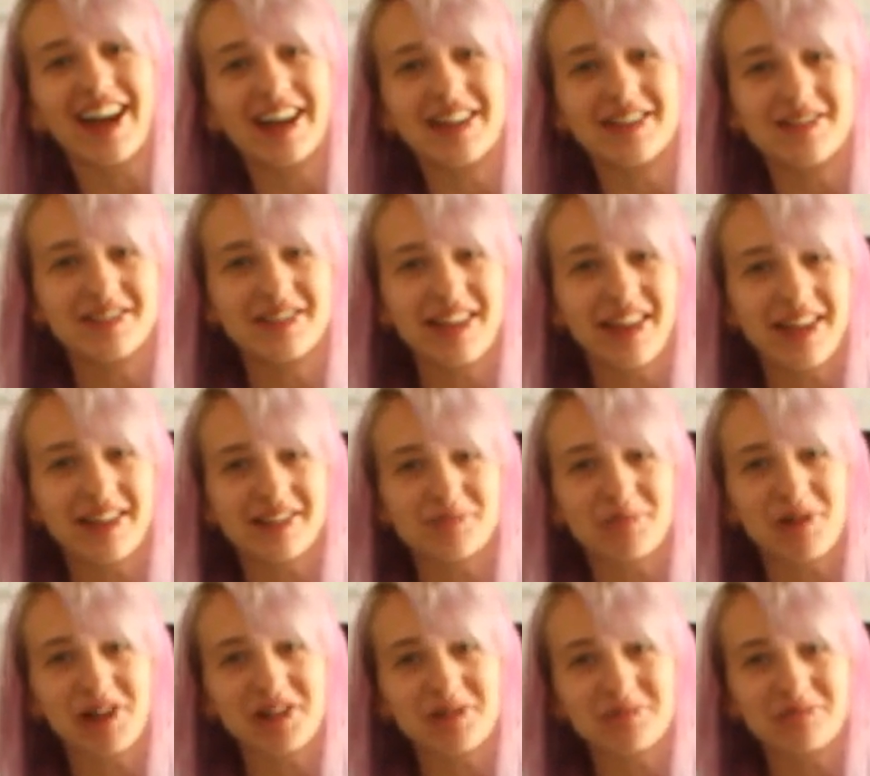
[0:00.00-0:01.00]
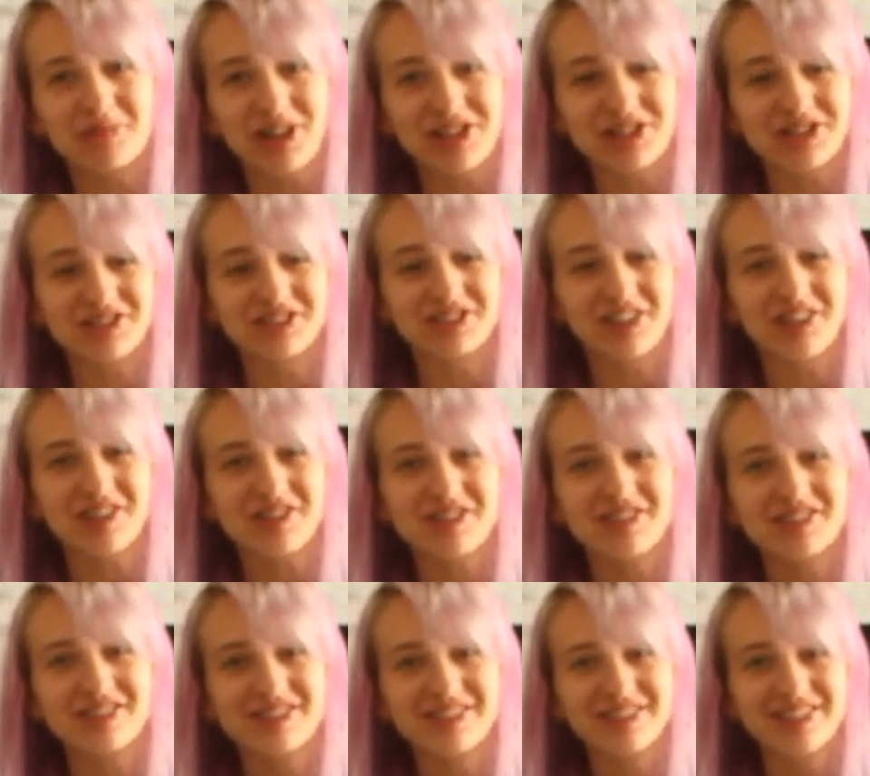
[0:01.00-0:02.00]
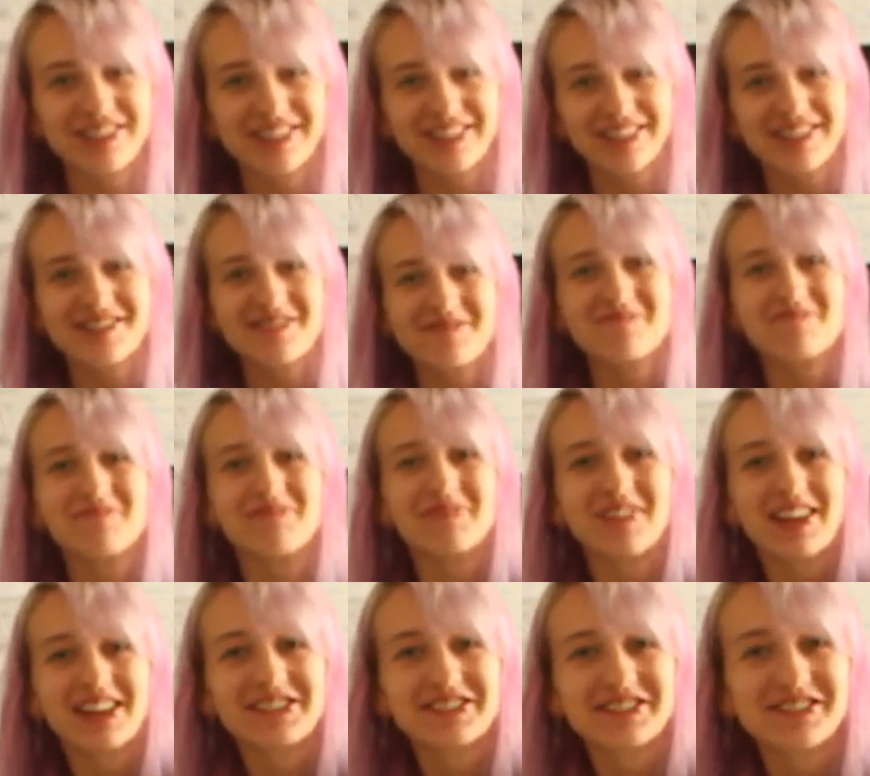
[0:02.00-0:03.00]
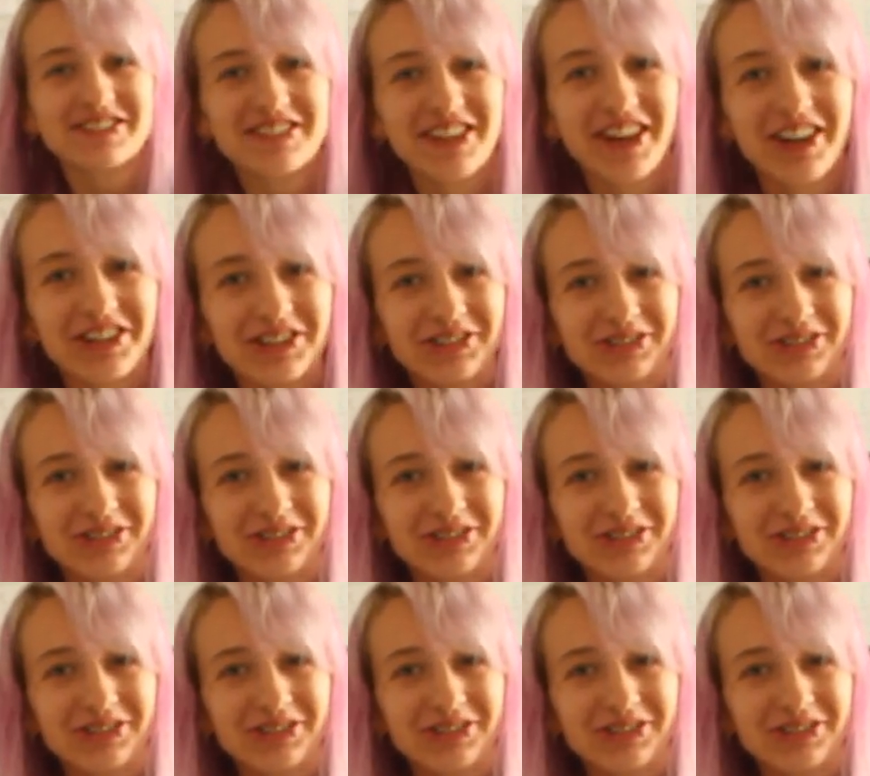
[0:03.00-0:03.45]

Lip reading: And there's my compression socks. So,